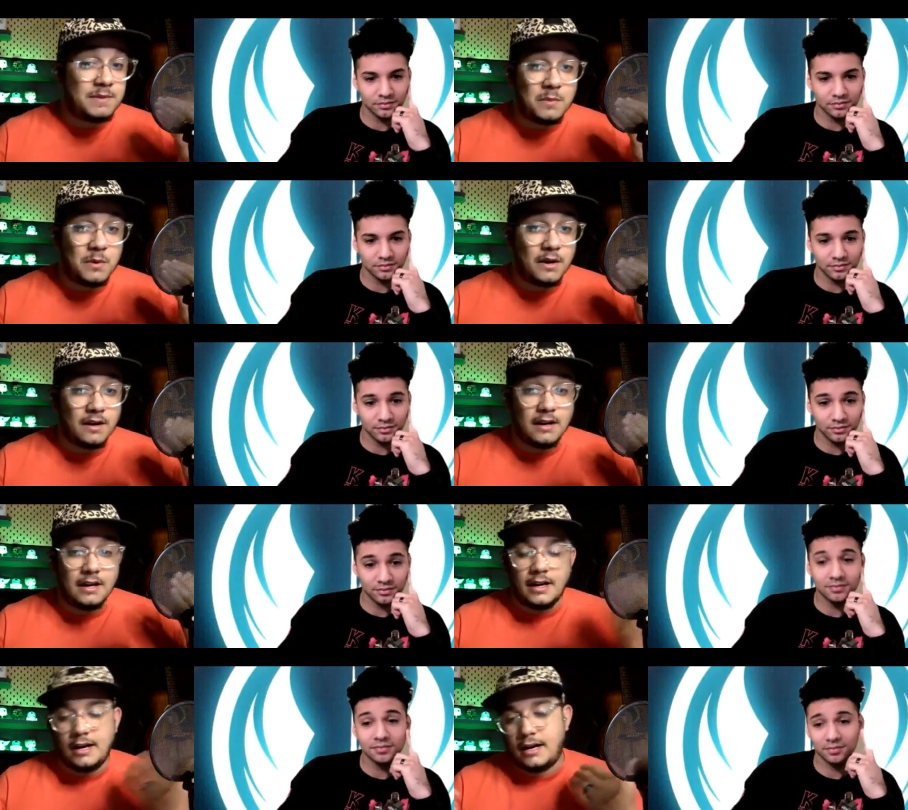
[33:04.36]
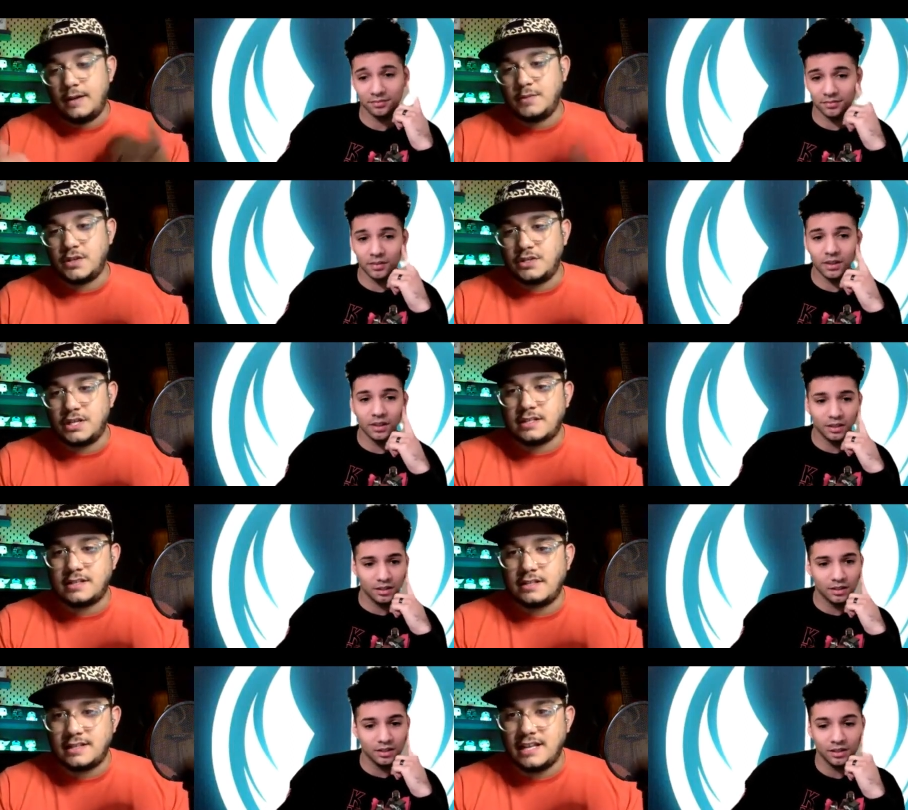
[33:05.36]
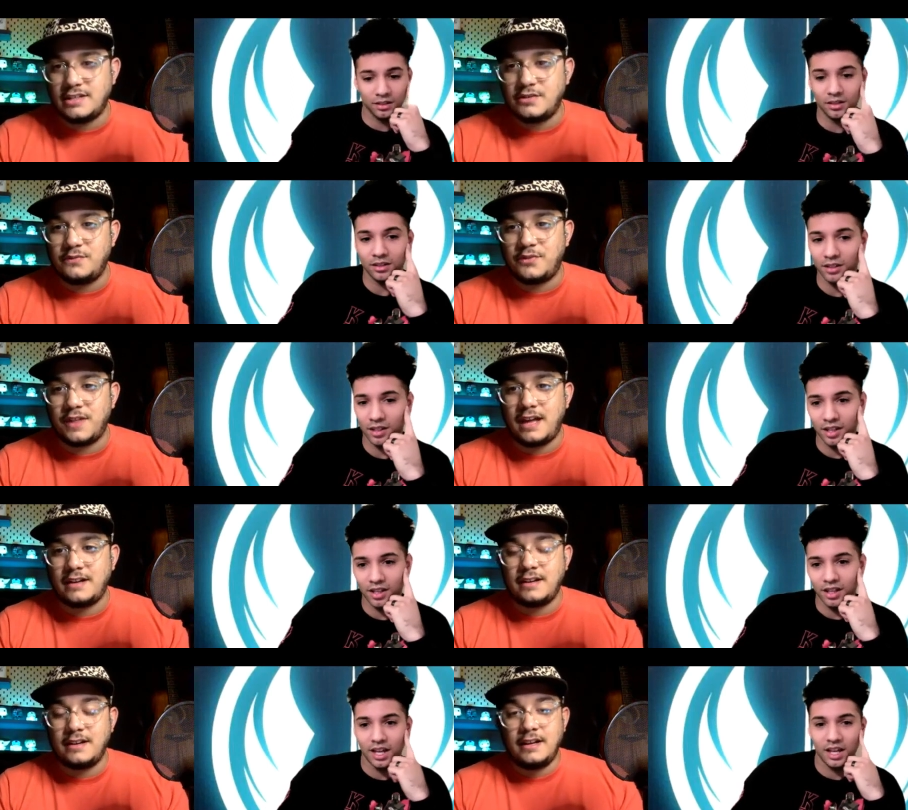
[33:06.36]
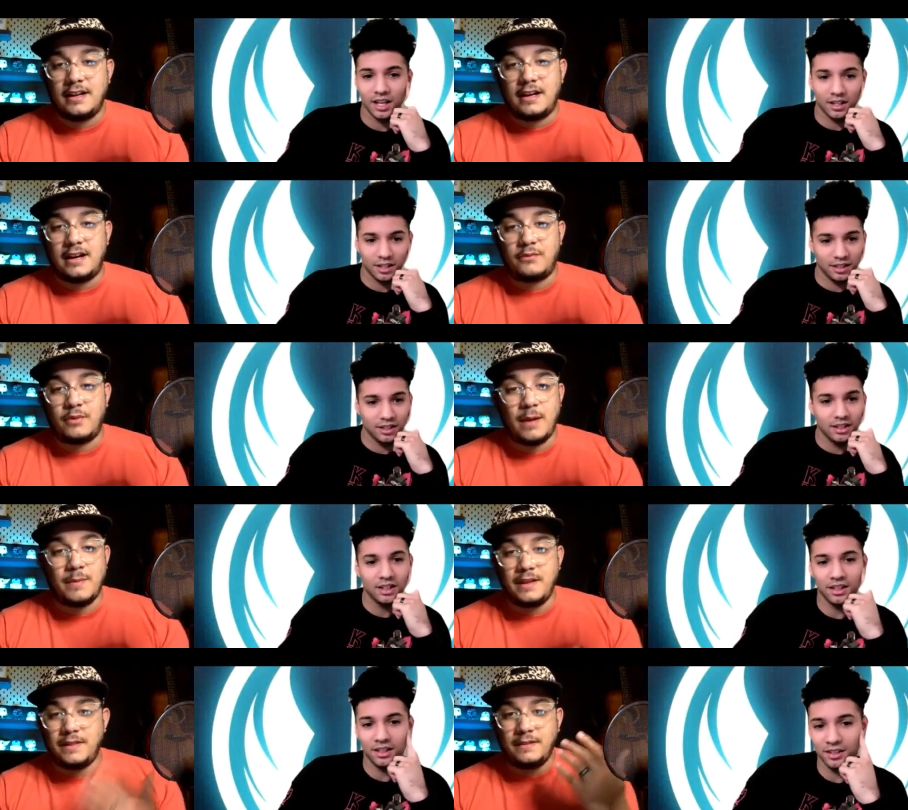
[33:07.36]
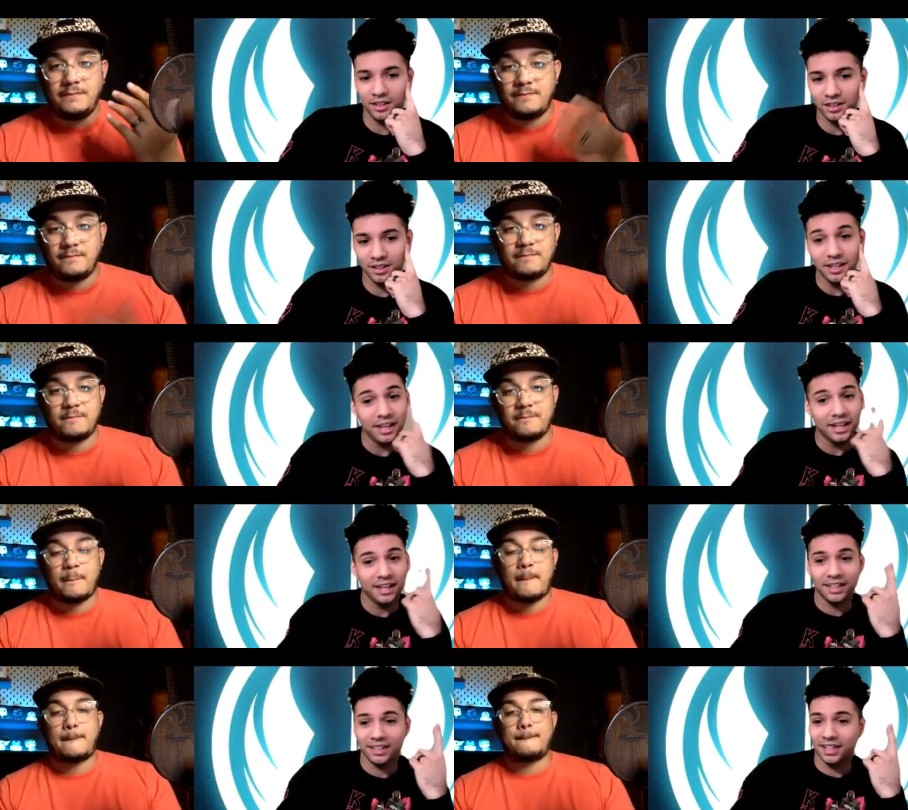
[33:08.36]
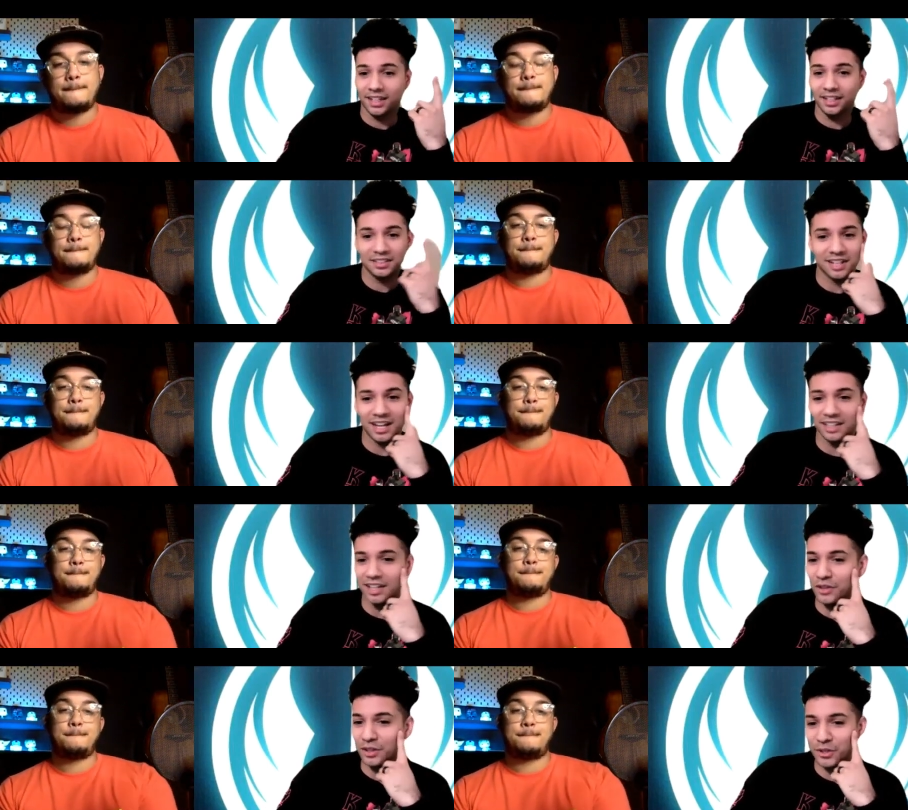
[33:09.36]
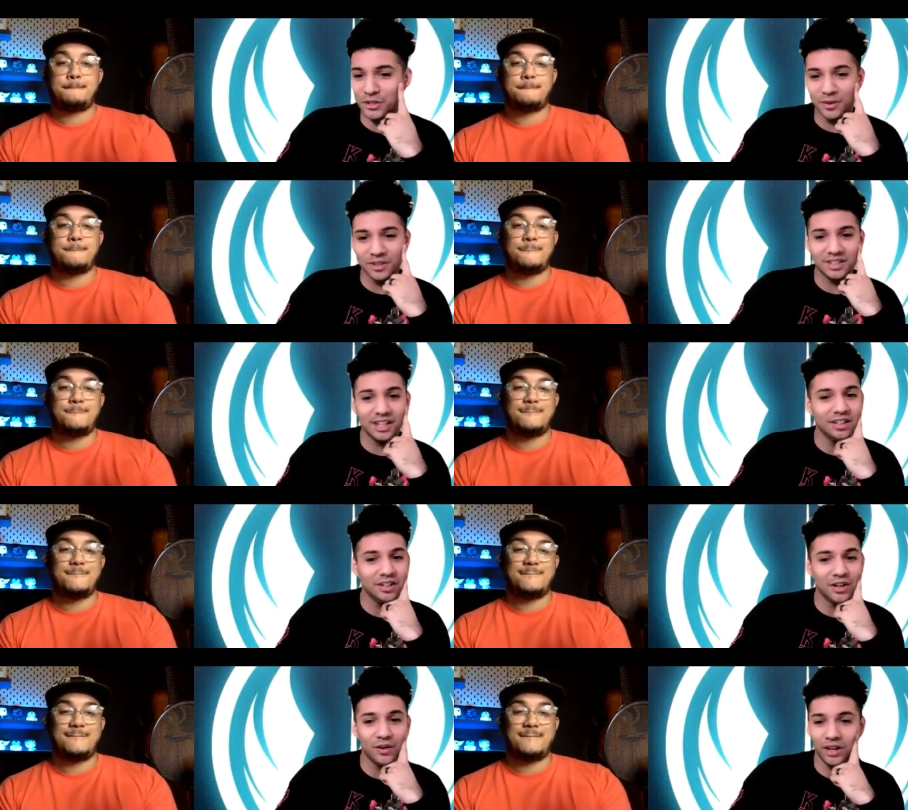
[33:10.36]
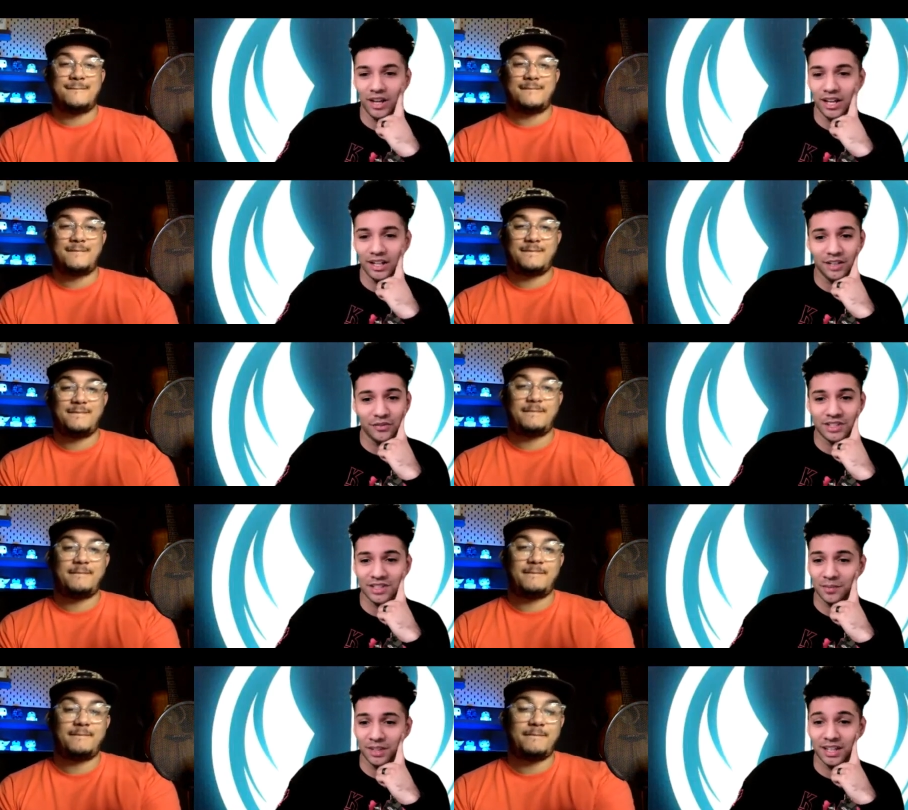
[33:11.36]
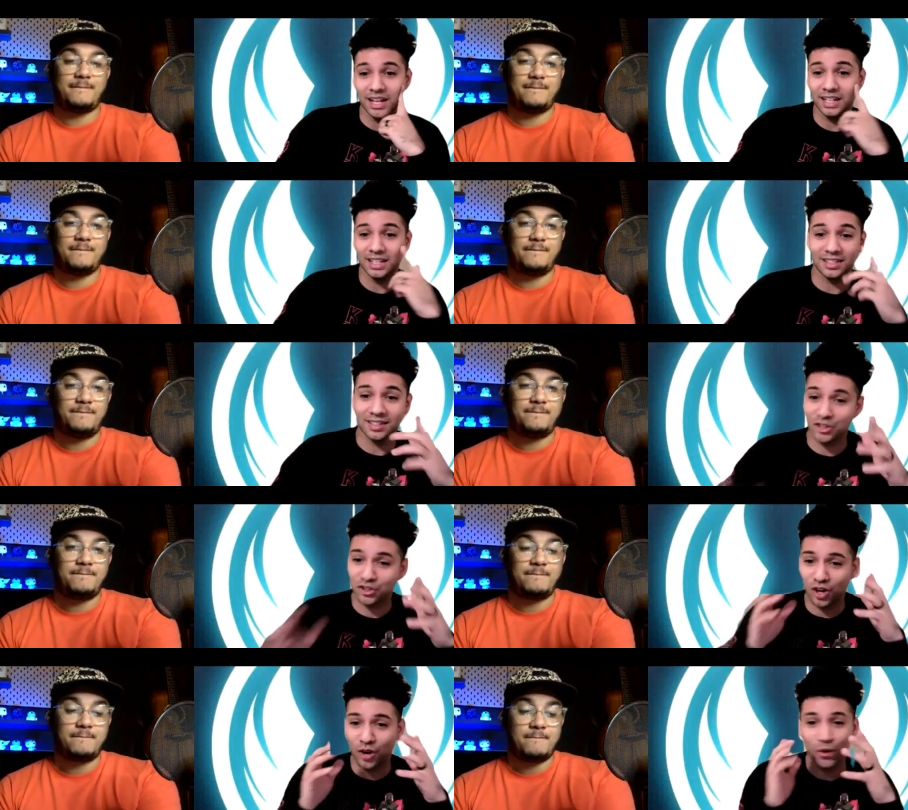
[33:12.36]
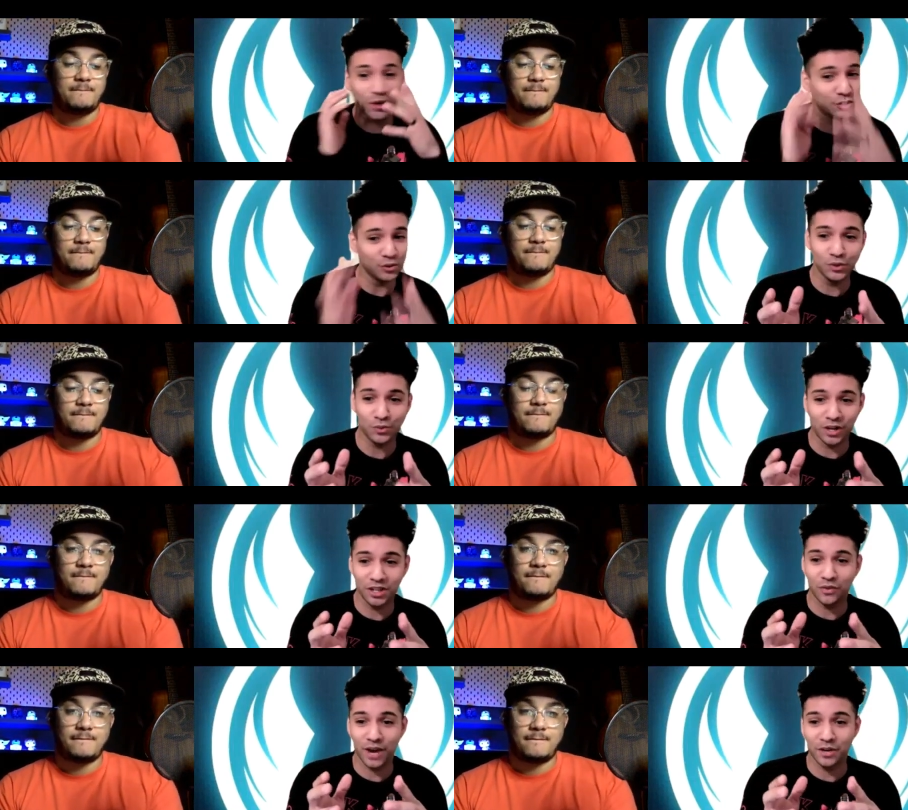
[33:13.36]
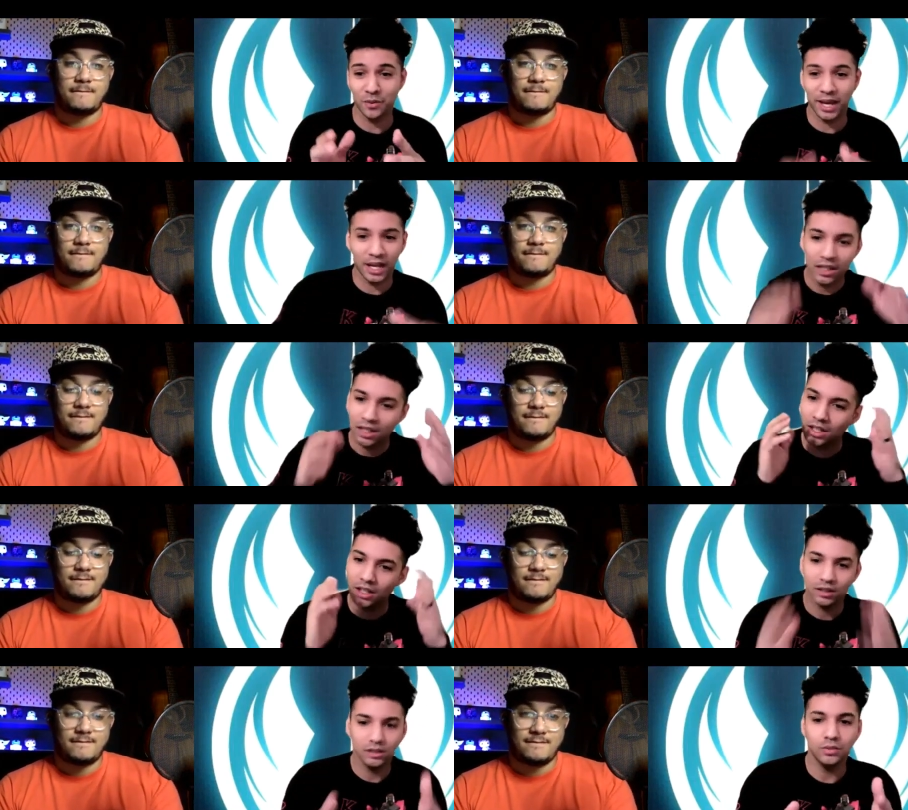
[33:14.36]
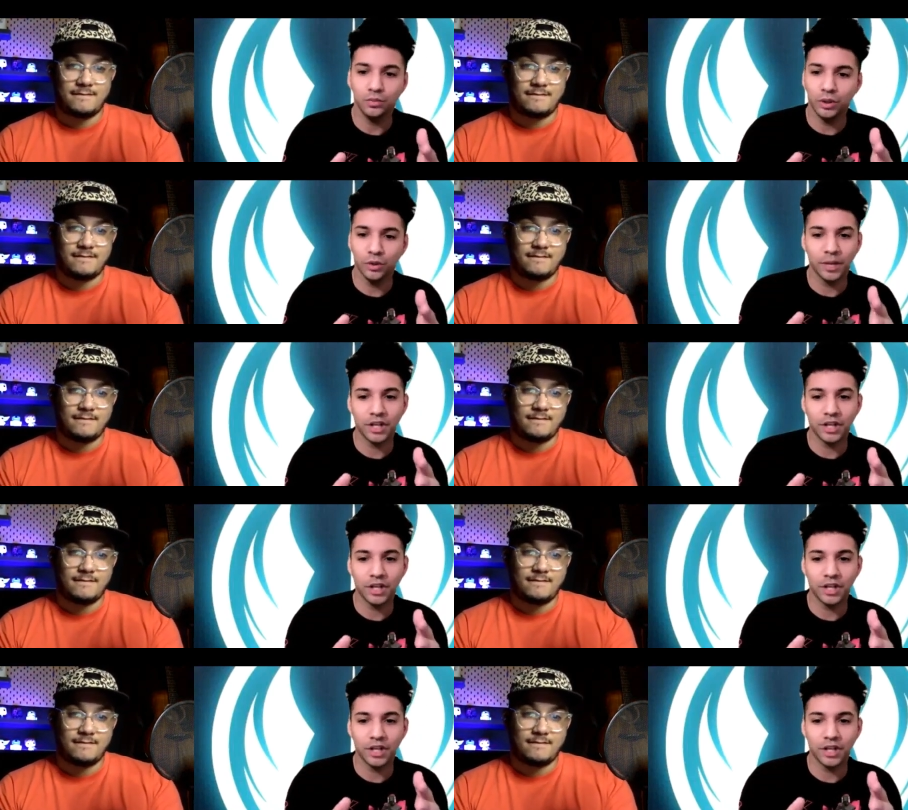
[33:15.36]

Speaker 1: more. Um, so just stay tuned for that. Uh, Rob, anything? Yeah, kind of
Speaker 2: everything what Joel said, you know. And if it's something that is Star Wars newsworthy right away, we'll make